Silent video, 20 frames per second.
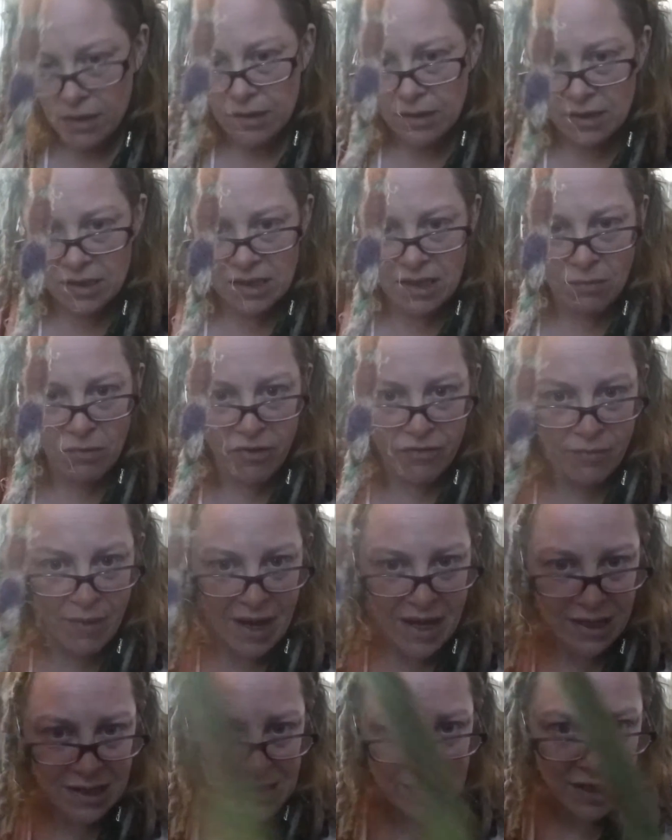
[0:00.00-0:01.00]
Some of my
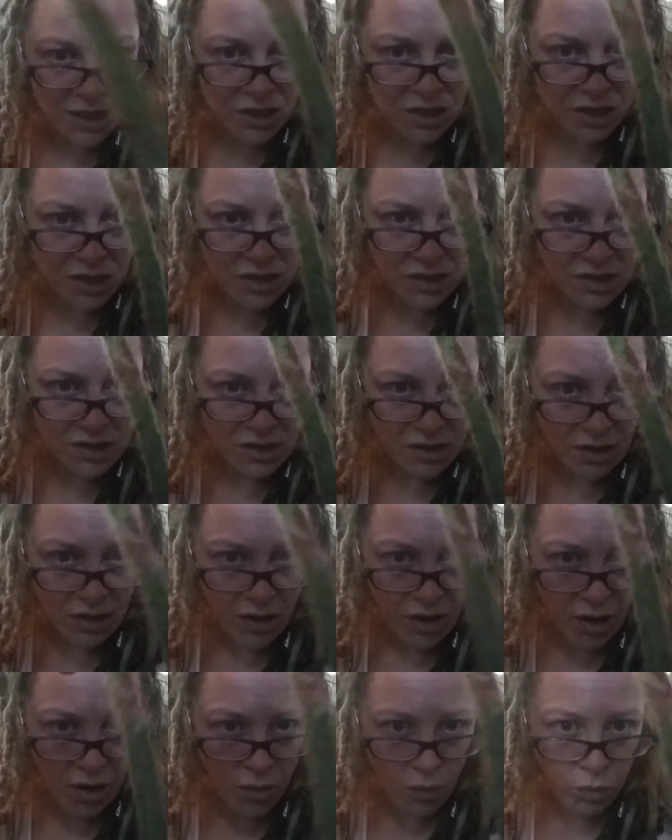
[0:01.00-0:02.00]
extensions
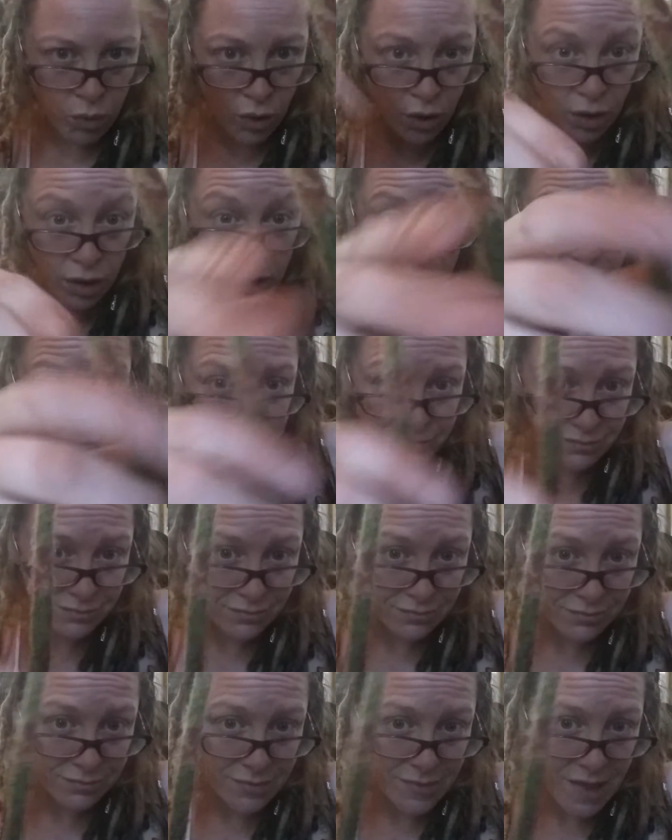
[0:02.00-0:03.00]
are wool
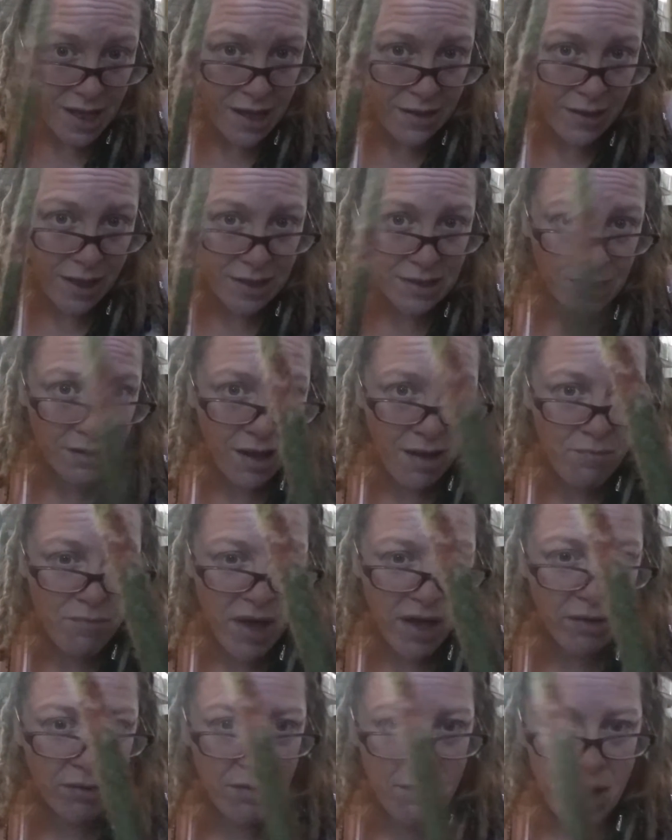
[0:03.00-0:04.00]
and that's a lot
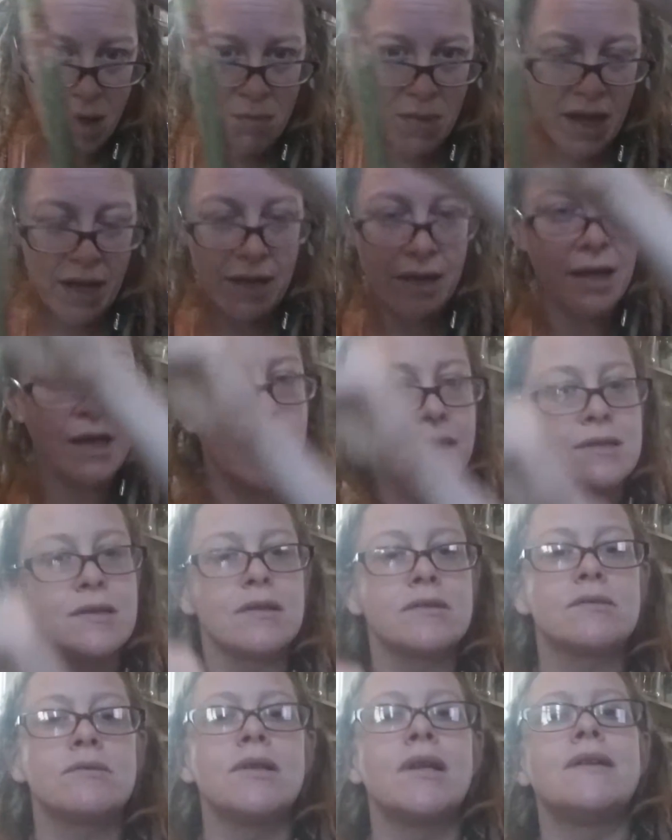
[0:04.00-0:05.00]
better in my mind, and it's
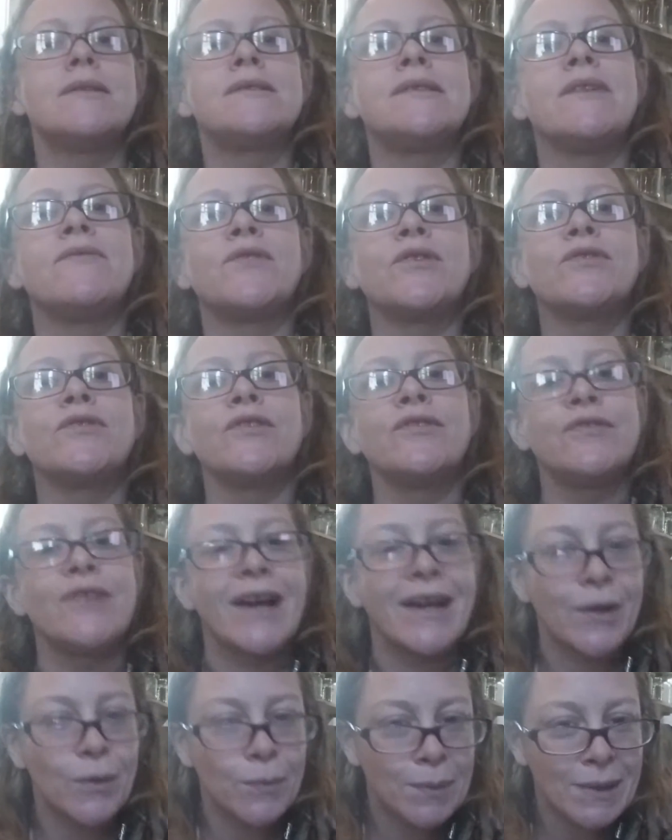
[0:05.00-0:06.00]
also a lot safer for
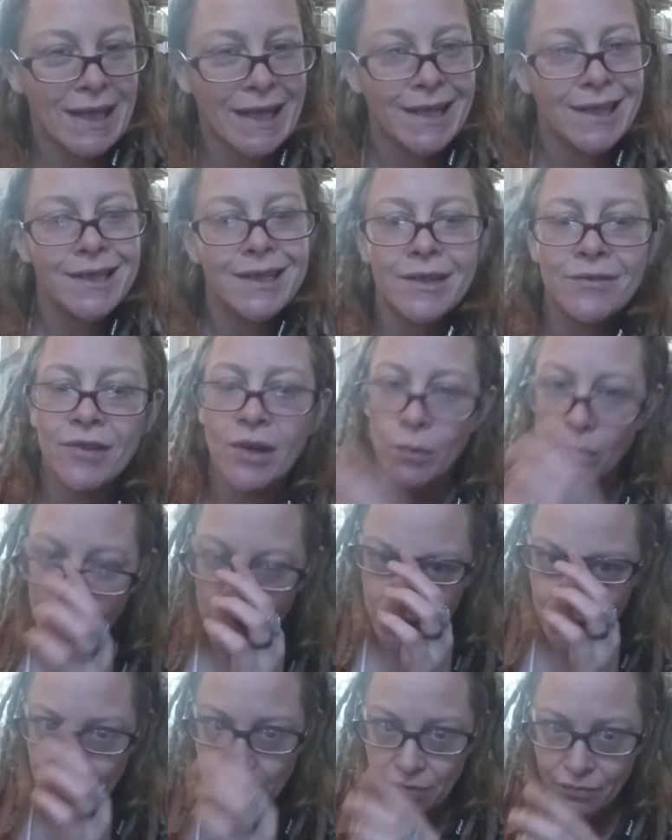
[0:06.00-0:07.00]
fire play if I want
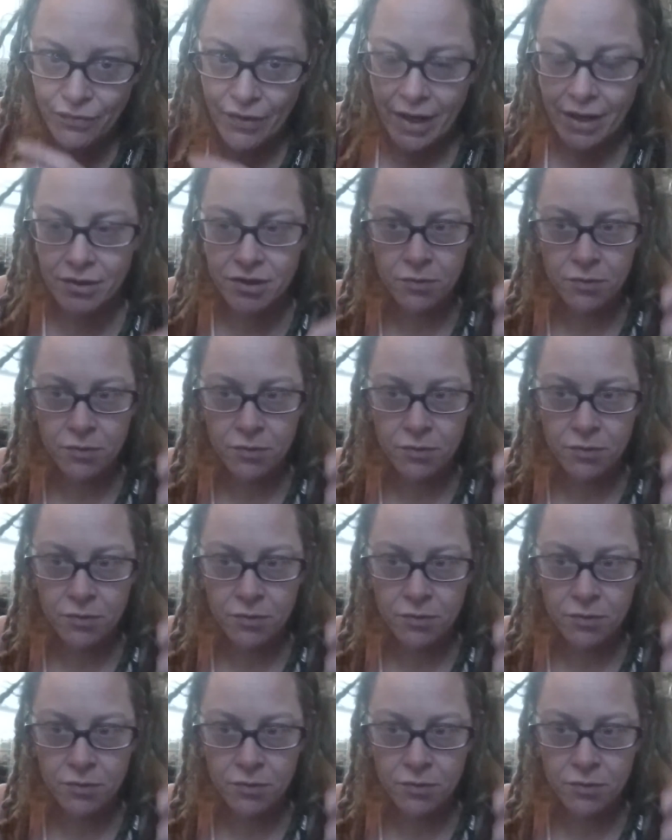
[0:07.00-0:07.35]
to do some fire